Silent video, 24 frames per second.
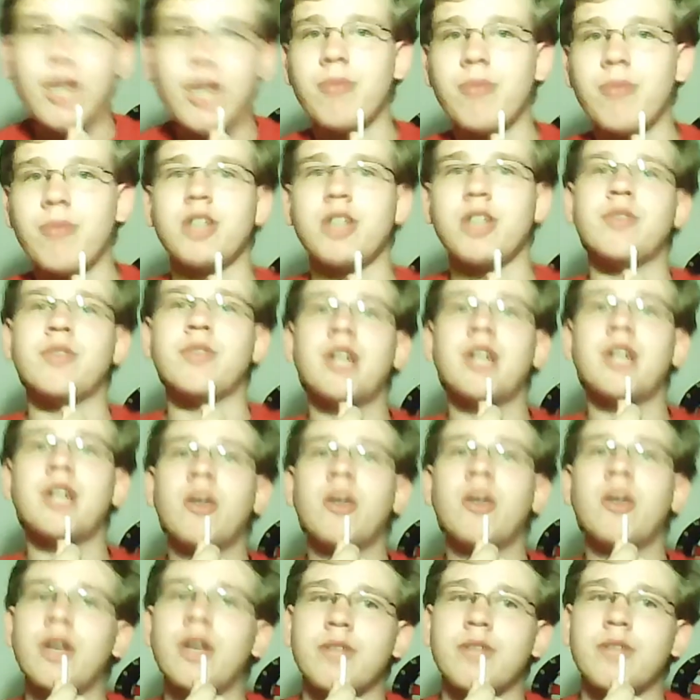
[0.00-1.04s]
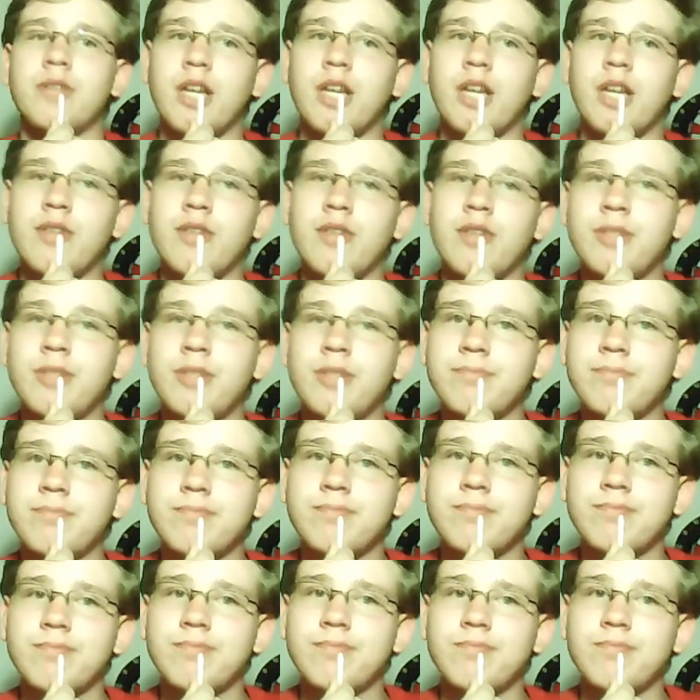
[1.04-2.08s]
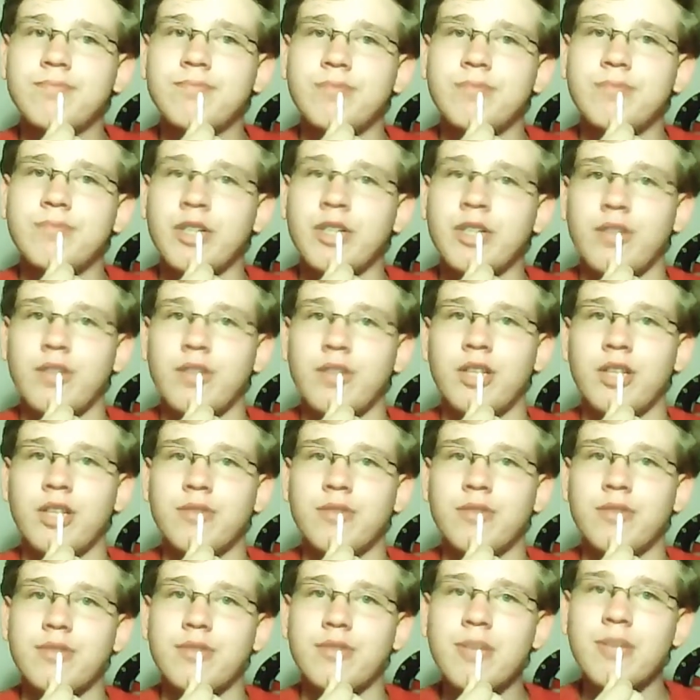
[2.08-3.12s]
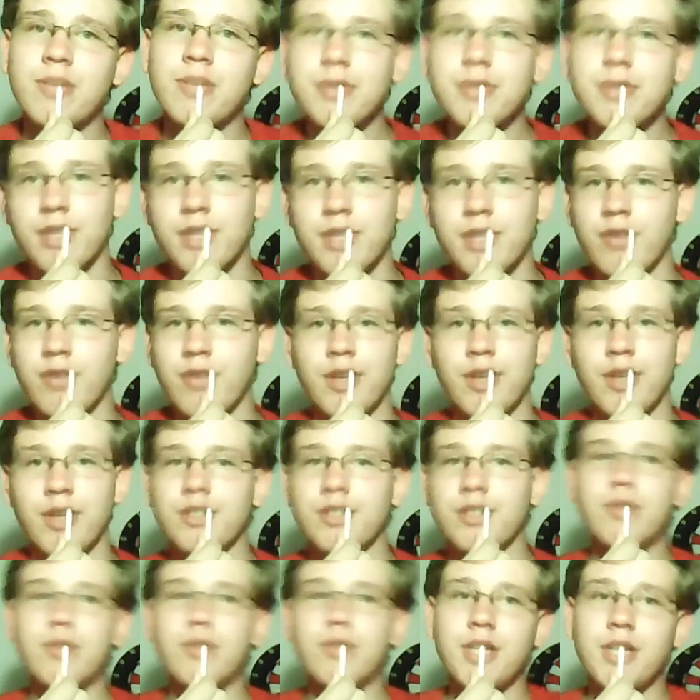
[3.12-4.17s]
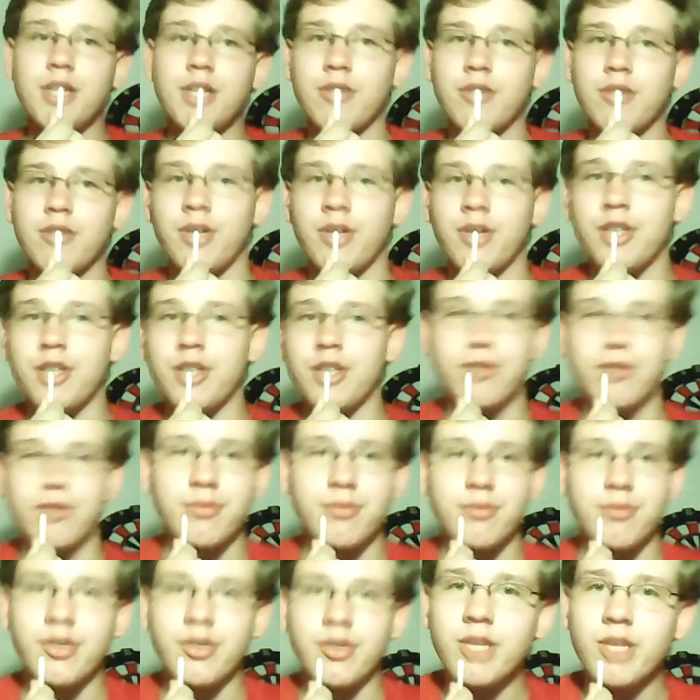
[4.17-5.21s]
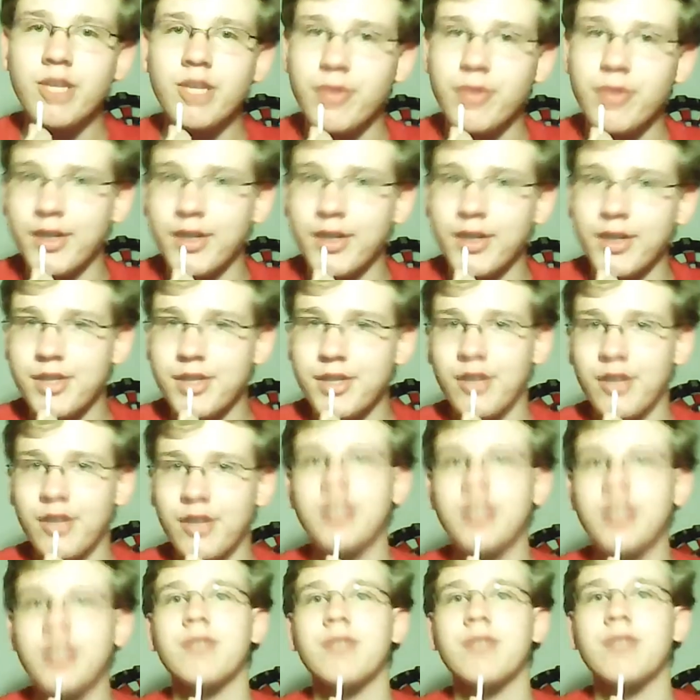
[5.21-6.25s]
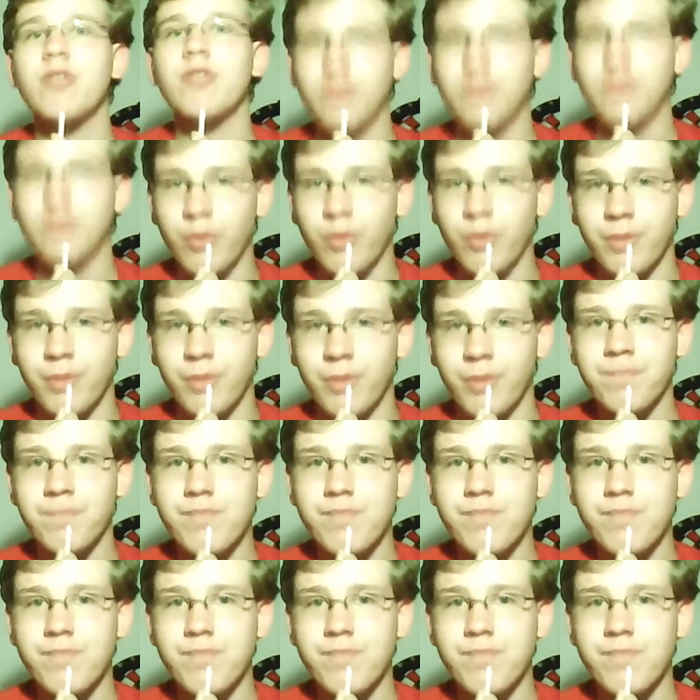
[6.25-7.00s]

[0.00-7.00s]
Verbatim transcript: But as of right now, I don't have any. I don't have a lot of subscribers, and you guys know that. You guys subscribe. You guys see that I only have 34.